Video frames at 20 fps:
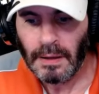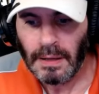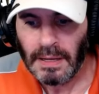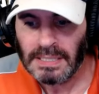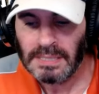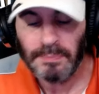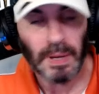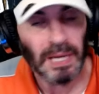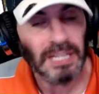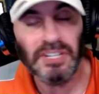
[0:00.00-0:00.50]

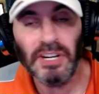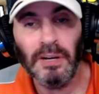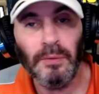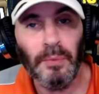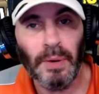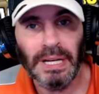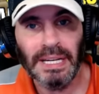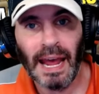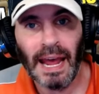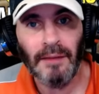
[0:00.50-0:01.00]
Especially
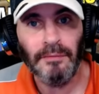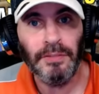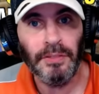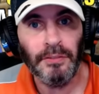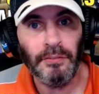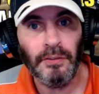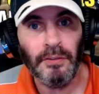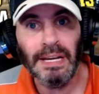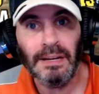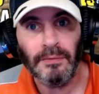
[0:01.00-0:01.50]
when you have
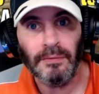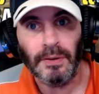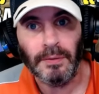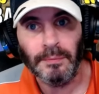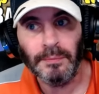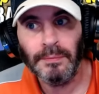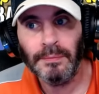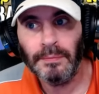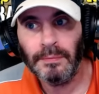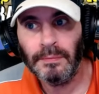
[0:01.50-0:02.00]
three of
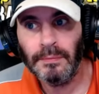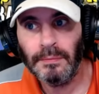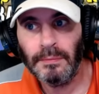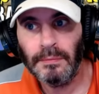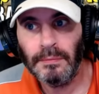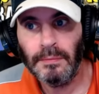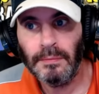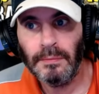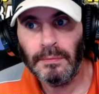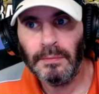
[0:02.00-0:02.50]
them.
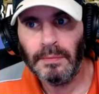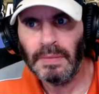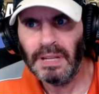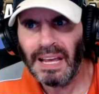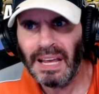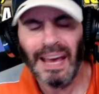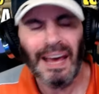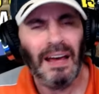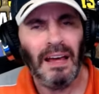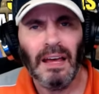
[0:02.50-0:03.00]

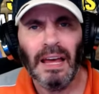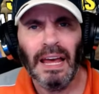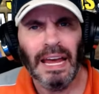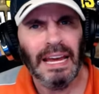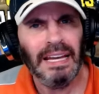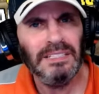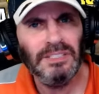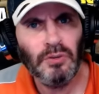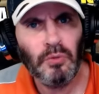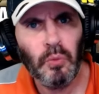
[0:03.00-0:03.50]
Yeah,
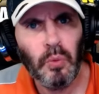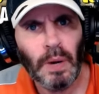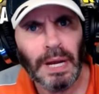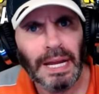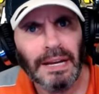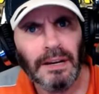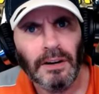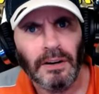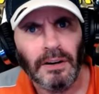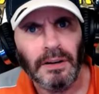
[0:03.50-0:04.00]
it's
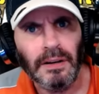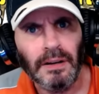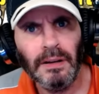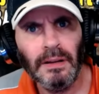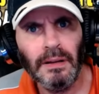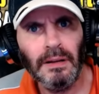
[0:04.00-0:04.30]
weird.